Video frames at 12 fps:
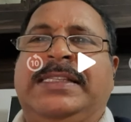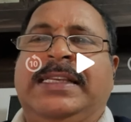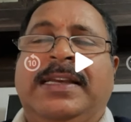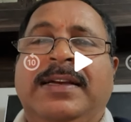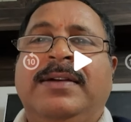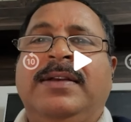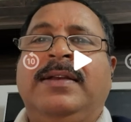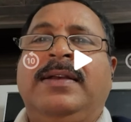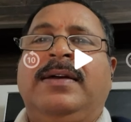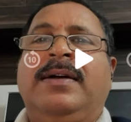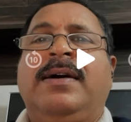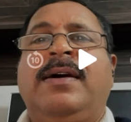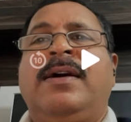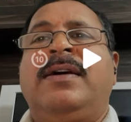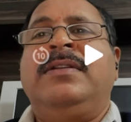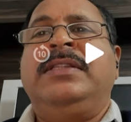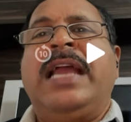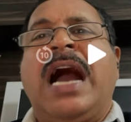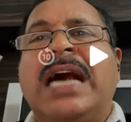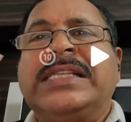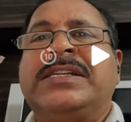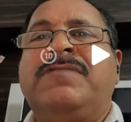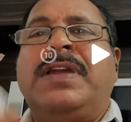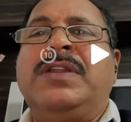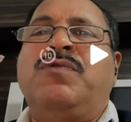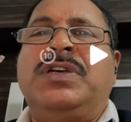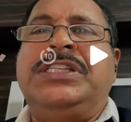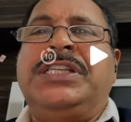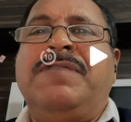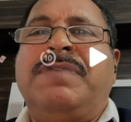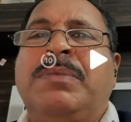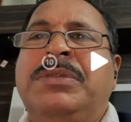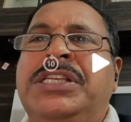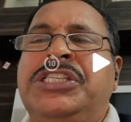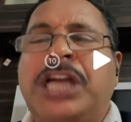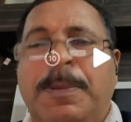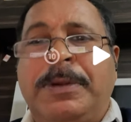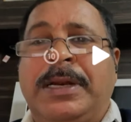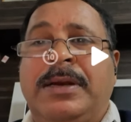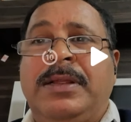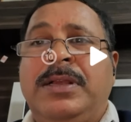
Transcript: they asked one question from this chapter.